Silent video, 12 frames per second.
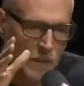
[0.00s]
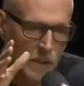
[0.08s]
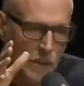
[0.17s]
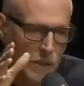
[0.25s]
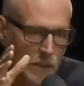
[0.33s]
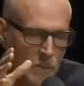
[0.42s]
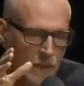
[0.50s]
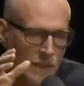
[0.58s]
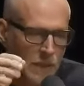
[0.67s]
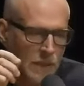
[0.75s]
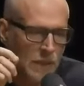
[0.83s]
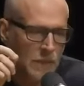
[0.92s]
very good to
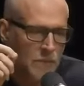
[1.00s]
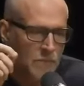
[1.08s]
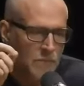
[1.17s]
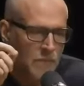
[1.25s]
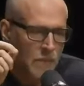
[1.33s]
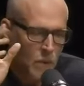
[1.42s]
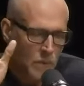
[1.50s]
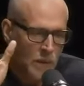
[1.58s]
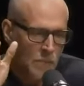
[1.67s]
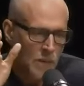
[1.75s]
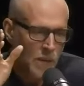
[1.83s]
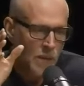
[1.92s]
me or
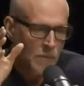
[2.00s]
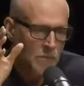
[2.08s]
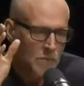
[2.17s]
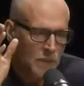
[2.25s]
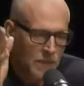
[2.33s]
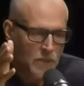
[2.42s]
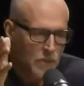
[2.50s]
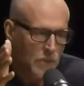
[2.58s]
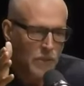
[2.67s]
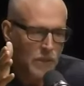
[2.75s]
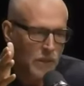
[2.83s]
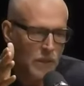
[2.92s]
my mom. But here's the
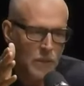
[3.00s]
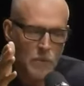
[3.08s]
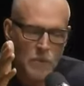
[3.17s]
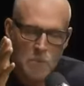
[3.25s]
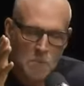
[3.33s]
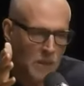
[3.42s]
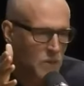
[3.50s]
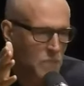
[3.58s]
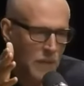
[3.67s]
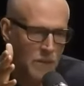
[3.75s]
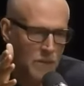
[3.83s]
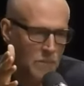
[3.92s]
thing he was much
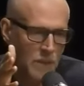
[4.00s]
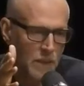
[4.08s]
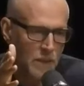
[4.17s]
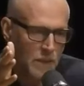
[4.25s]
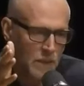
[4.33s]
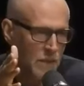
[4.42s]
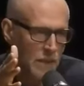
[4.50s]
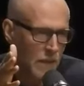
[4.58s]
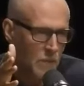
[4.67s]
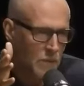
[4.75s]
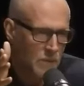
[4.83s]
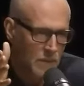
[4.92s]
better to me than his
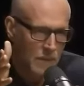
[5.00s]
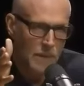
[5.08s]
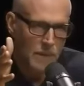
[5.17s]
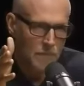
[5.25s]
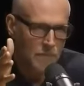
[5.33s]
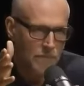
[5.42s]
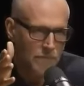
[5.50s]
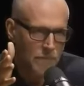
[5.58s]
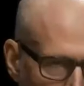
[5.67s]
dad was to him.